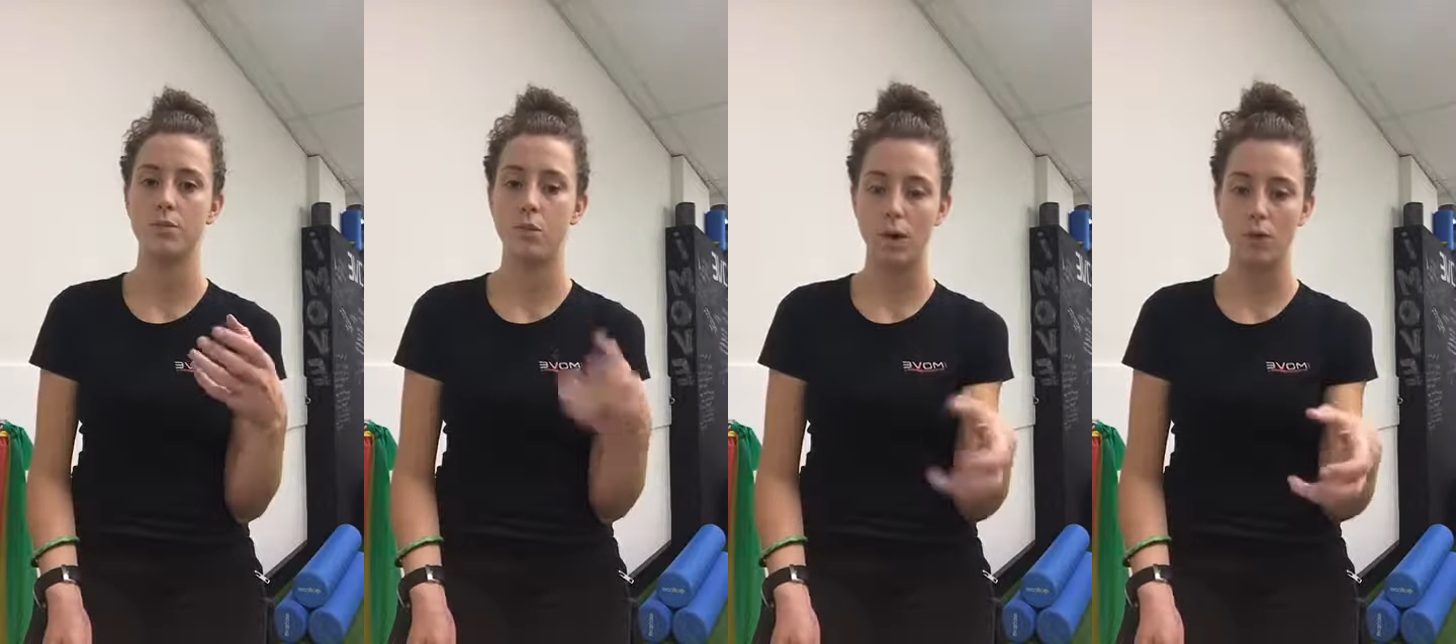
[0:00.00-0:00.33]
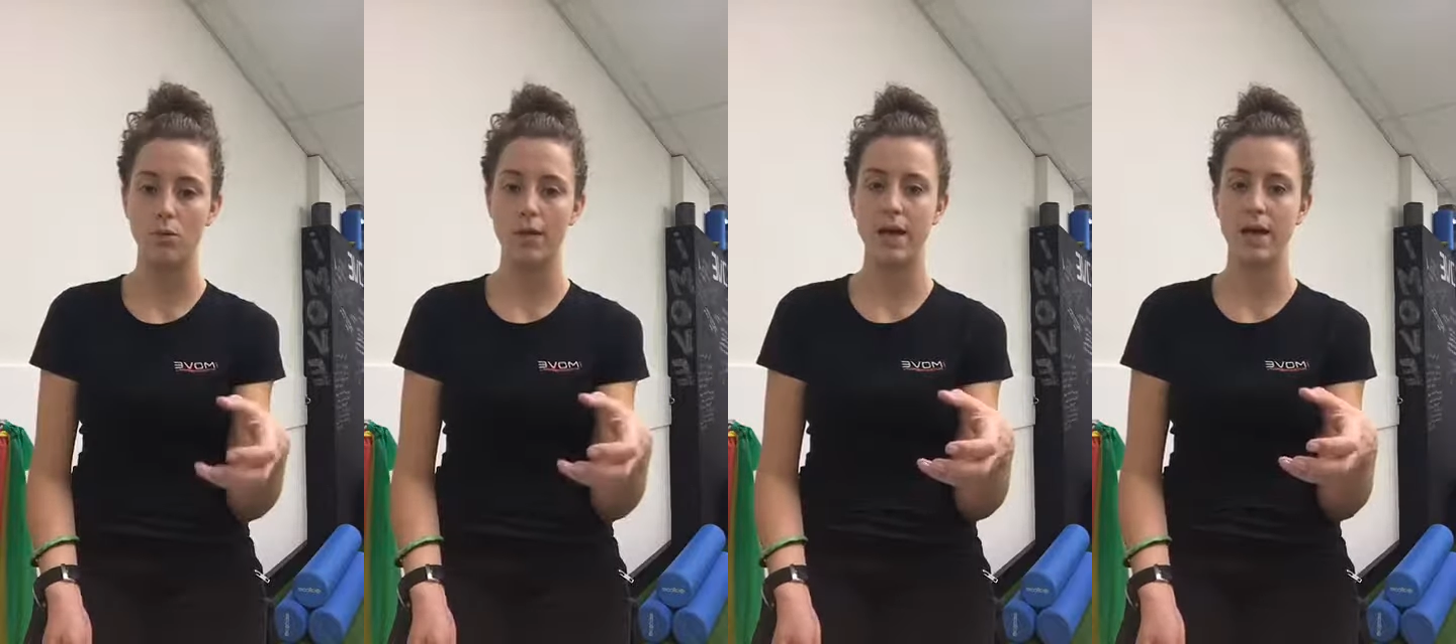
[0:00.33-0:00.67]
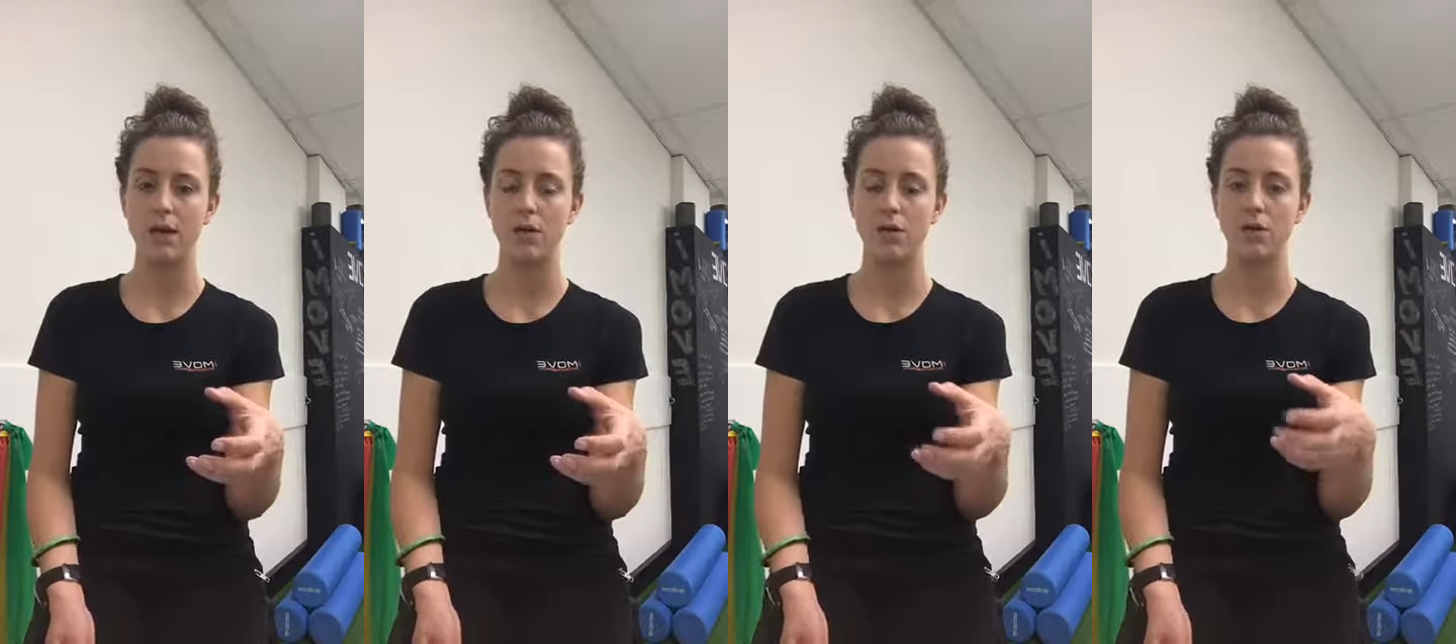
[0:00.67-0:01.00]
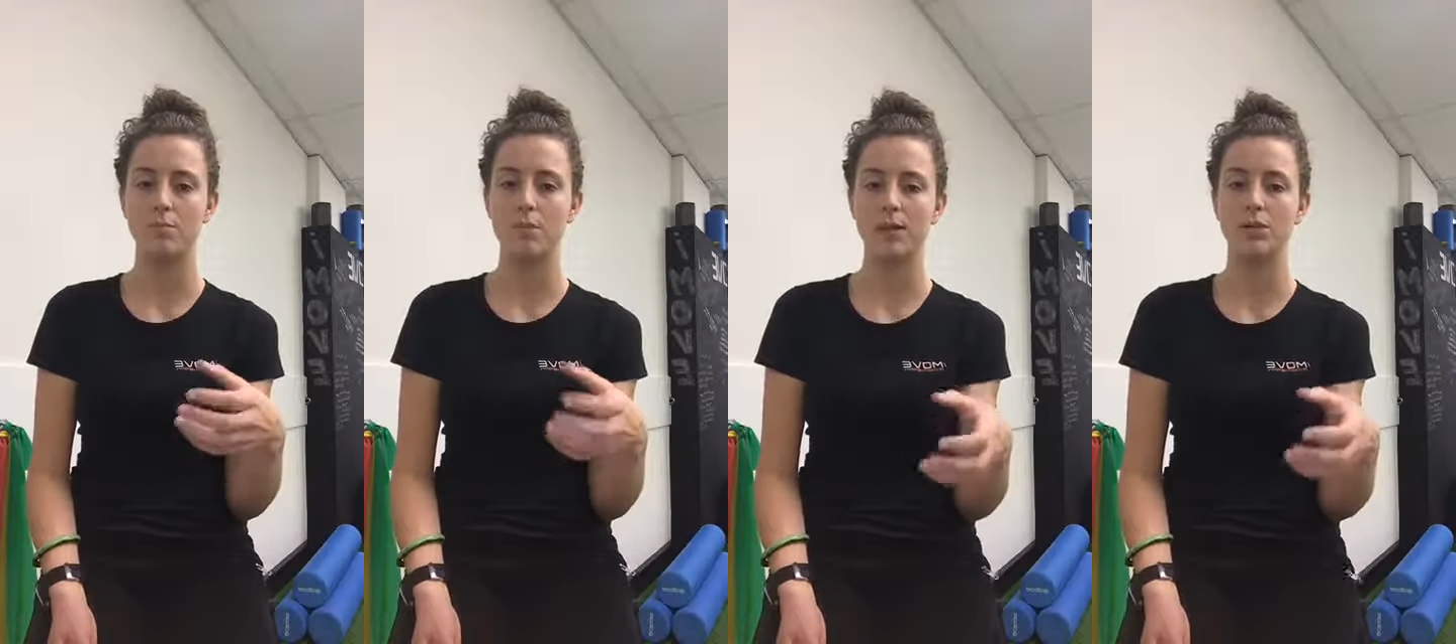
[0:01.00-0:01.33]
well-being on a
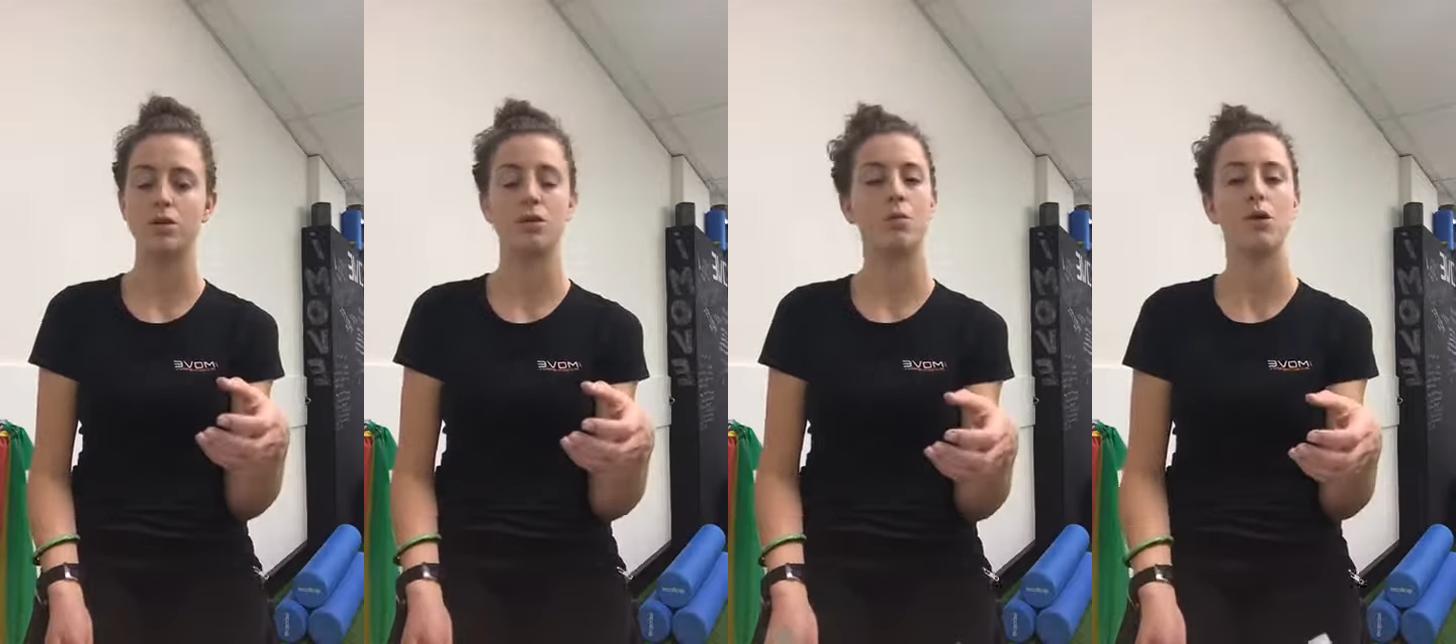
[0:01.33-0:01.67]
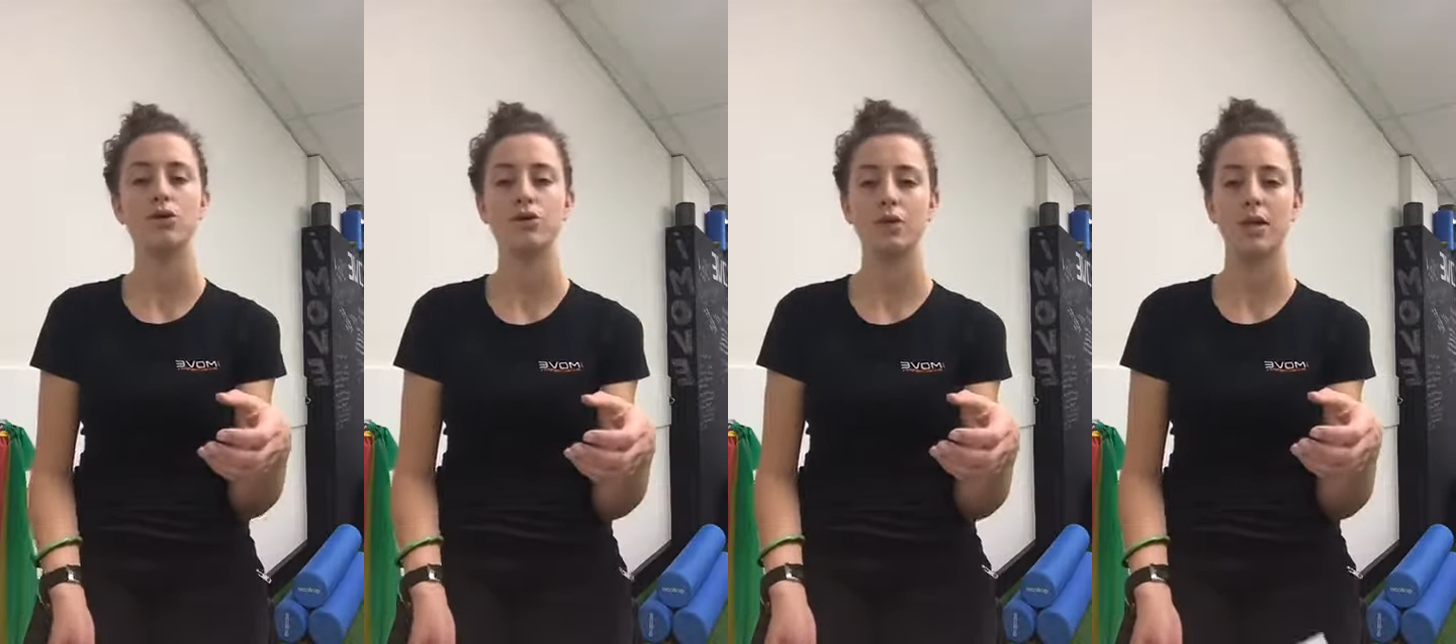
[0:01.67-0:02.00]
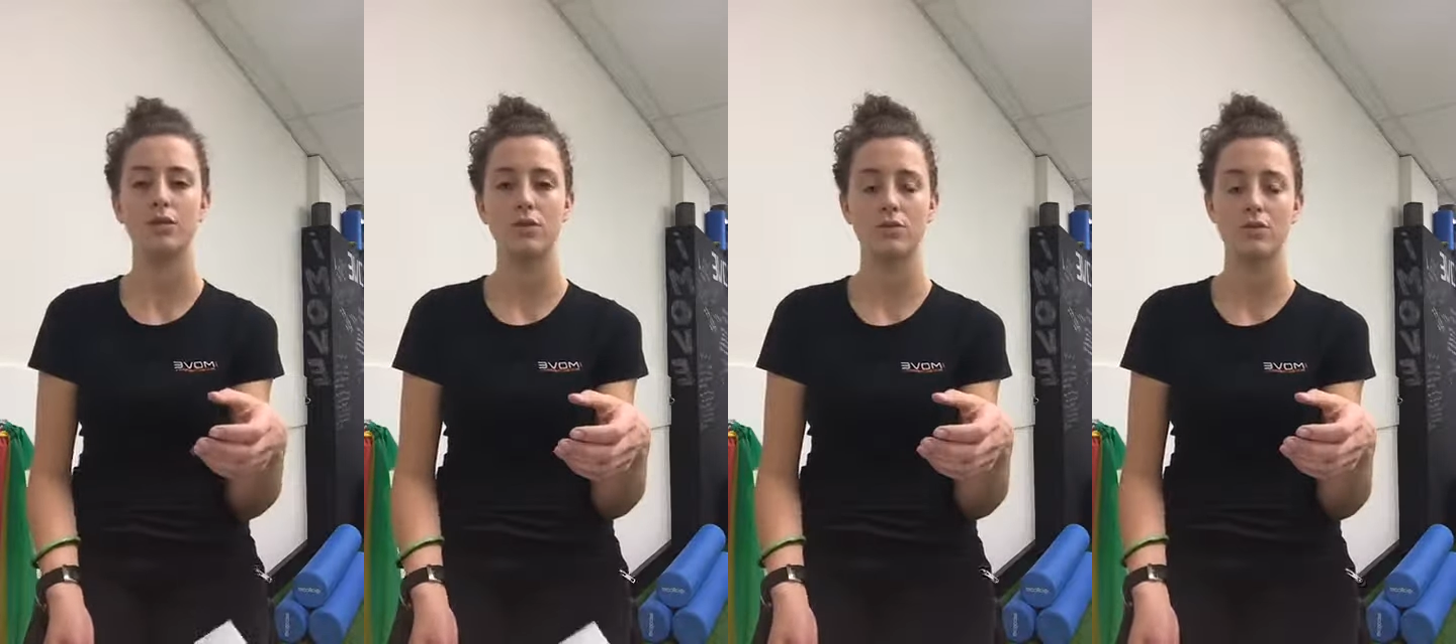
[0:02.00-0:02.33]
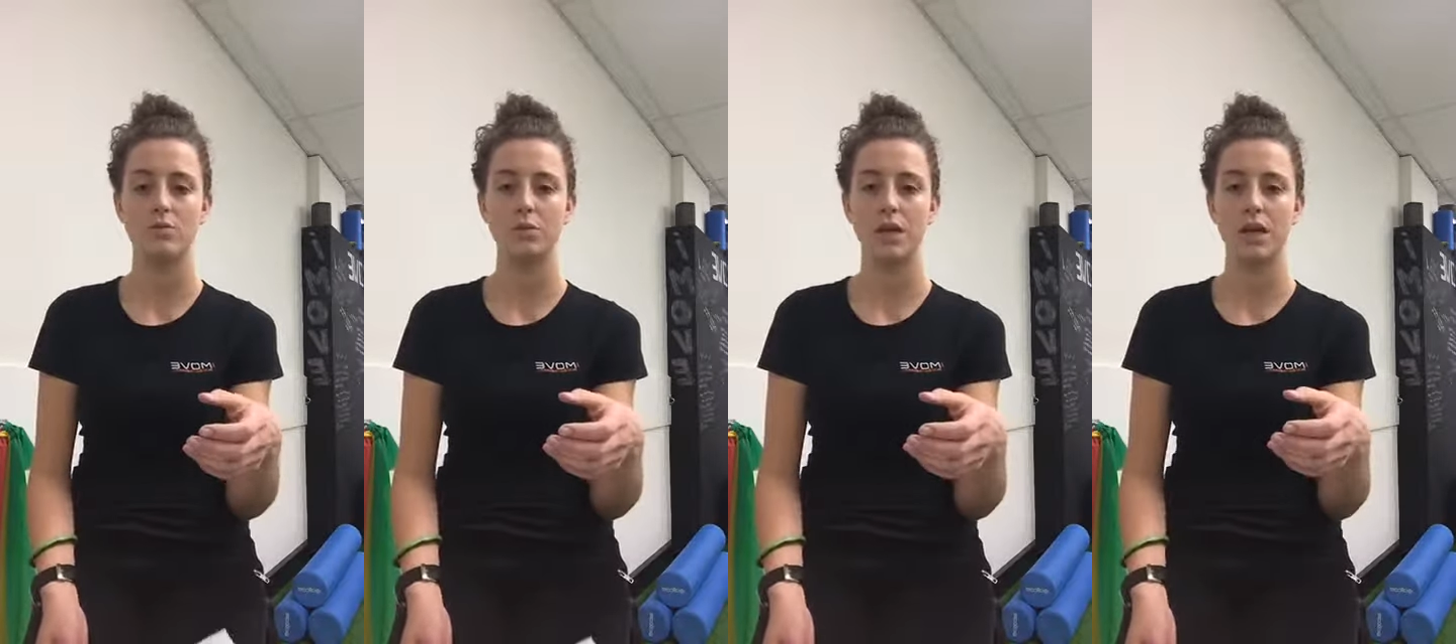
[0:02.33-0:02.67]
mental and emotional level of swimming,